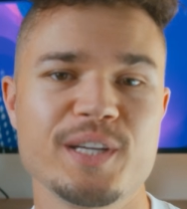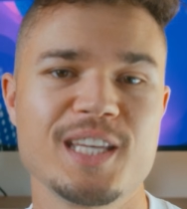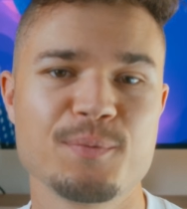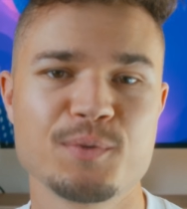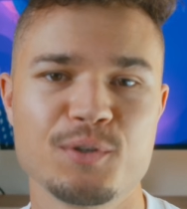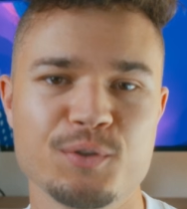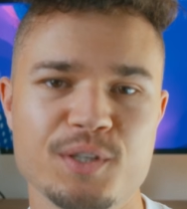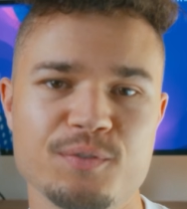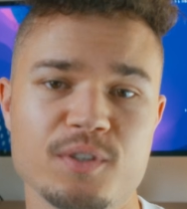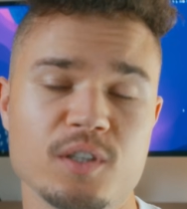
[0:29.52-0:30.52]
I kept on
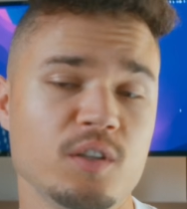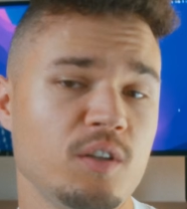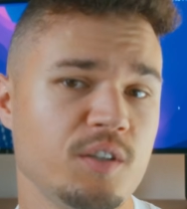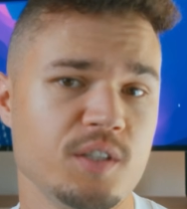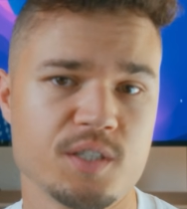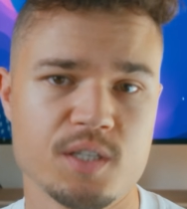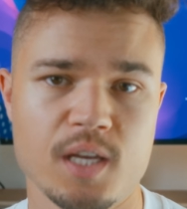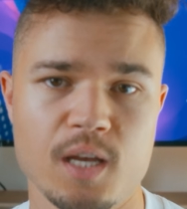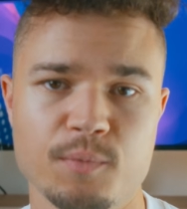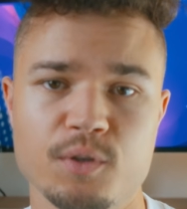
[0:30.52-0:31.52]
looking for another
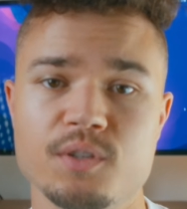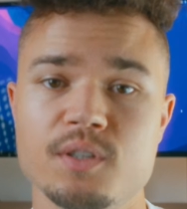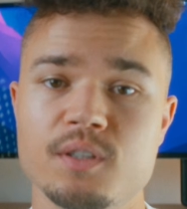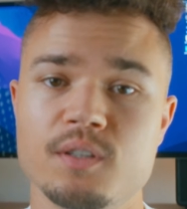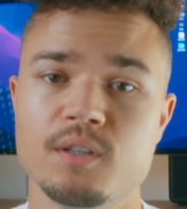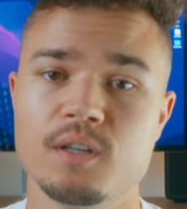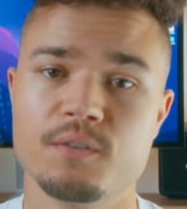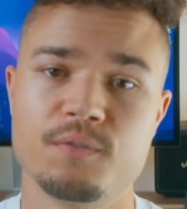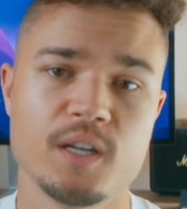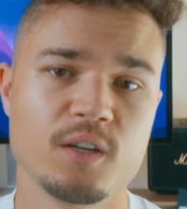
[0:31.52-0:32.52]
digicam until a
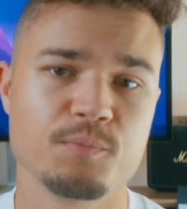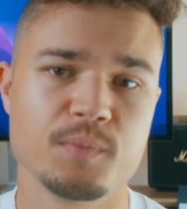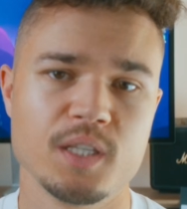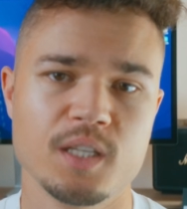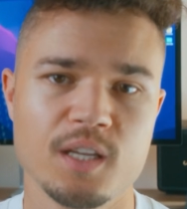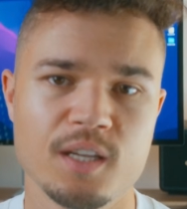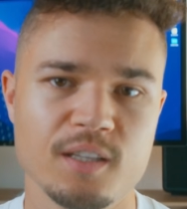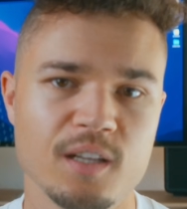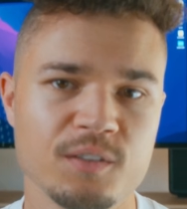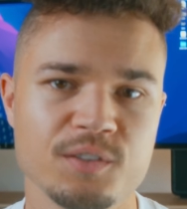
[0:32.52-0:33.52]
friend of me,
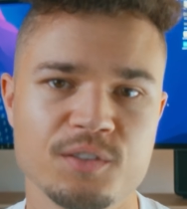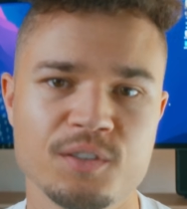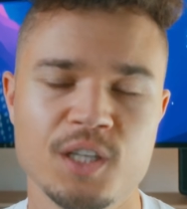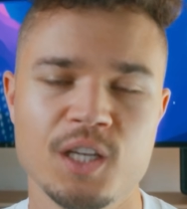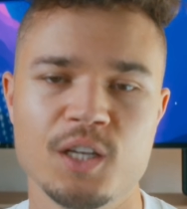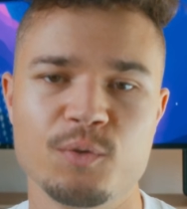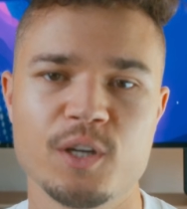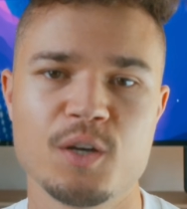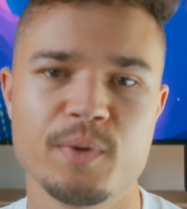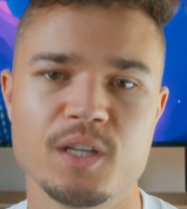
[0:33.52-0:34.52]
Yalte,
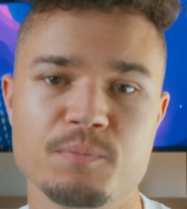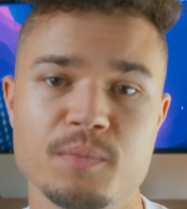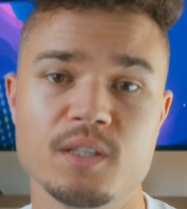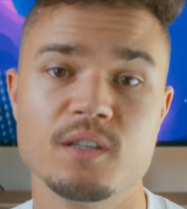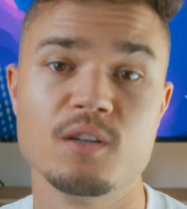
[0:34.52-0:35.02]
recommended me the